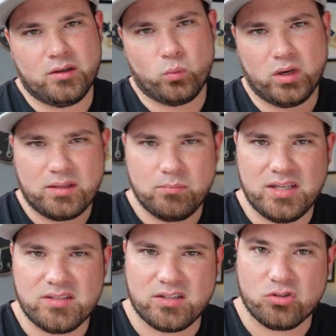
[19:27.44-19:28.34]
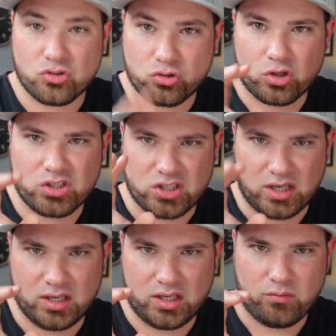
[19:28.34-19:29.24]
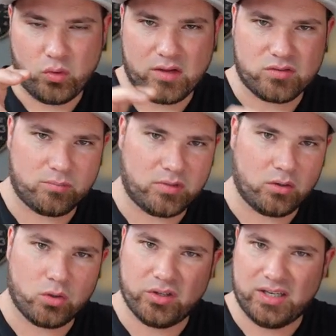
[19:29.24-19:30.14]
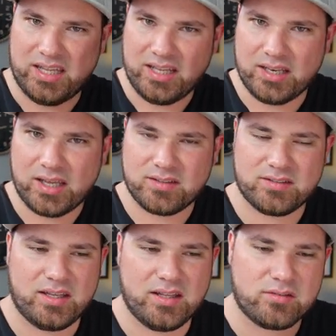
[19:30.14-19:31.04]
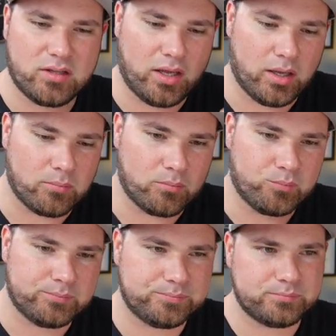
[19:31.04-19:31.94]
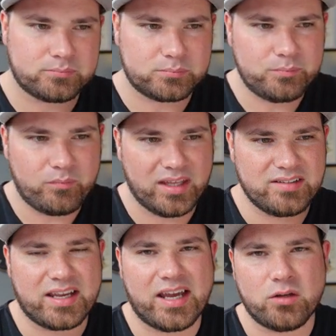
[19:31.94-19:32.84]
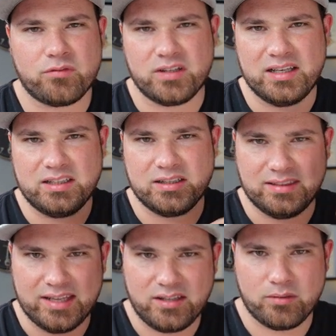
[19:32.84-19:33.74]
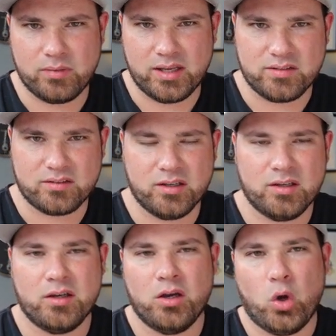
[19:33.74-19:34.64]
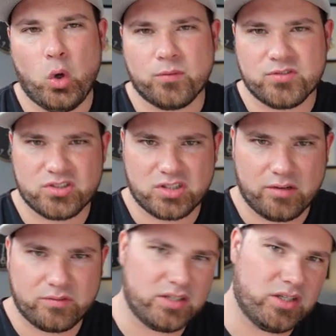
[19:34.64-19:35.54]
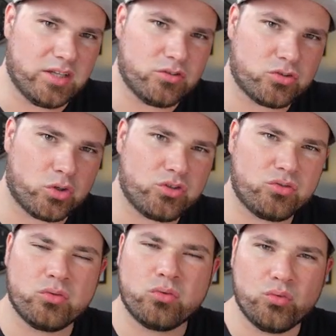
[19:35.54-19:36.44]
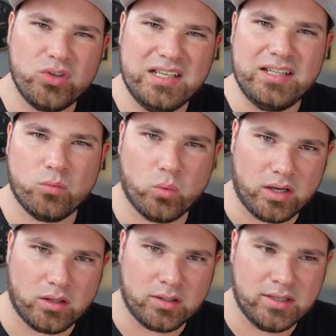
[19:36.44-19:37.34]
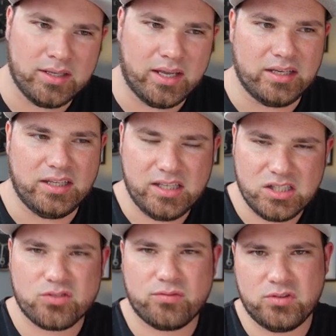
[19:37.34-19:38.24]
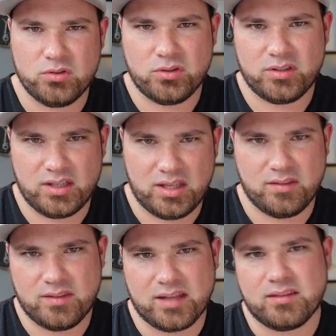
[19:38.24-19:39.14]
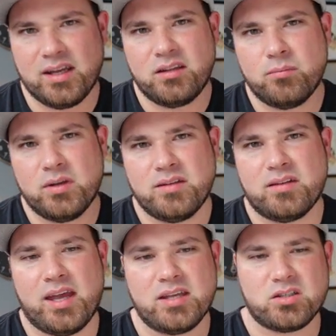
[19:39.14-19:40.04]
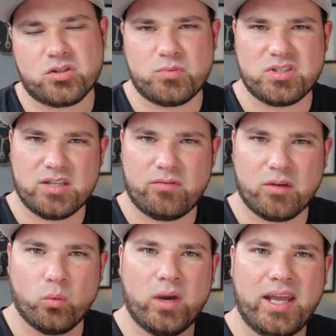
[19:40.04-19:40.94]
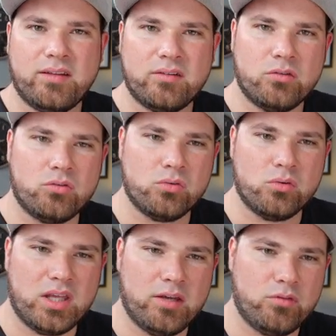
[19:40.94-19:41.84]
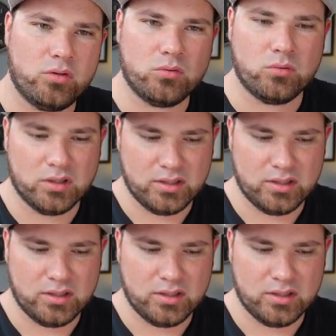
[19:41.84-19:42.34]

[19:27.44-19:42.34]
what it means in searching, if you have something called an index, it's kind of a little database of stuff that you can search through really well. And each field in that database has a specific weight to, if you